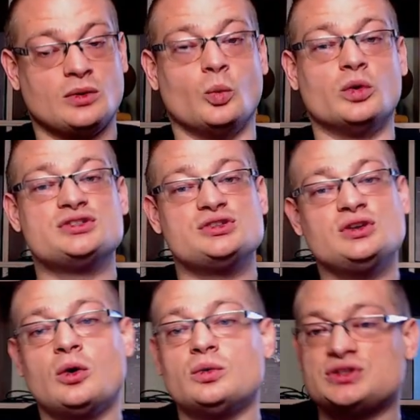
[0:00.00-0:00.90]
Once you
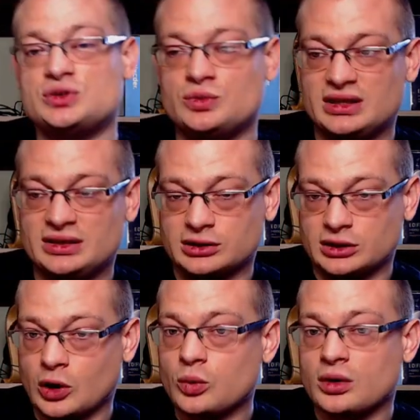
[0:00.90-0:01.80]
go into the
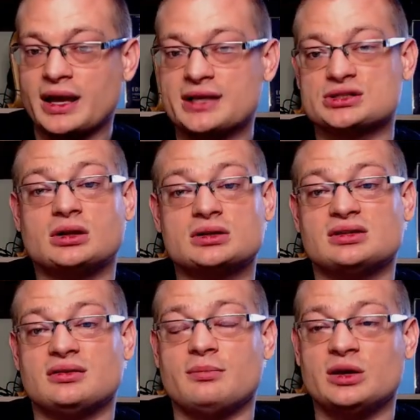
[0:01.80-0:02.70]
lower echelons
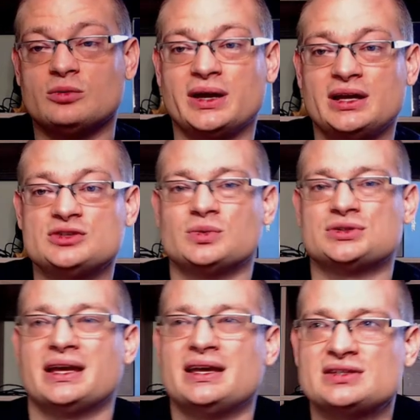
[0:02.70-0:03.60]
of the mid-range,
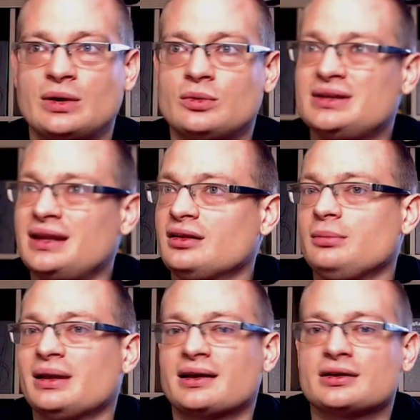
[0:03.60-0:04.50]
which I guess that would technically
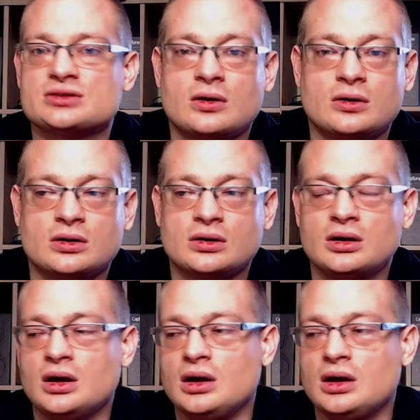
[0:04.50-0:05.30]
be like a guitar,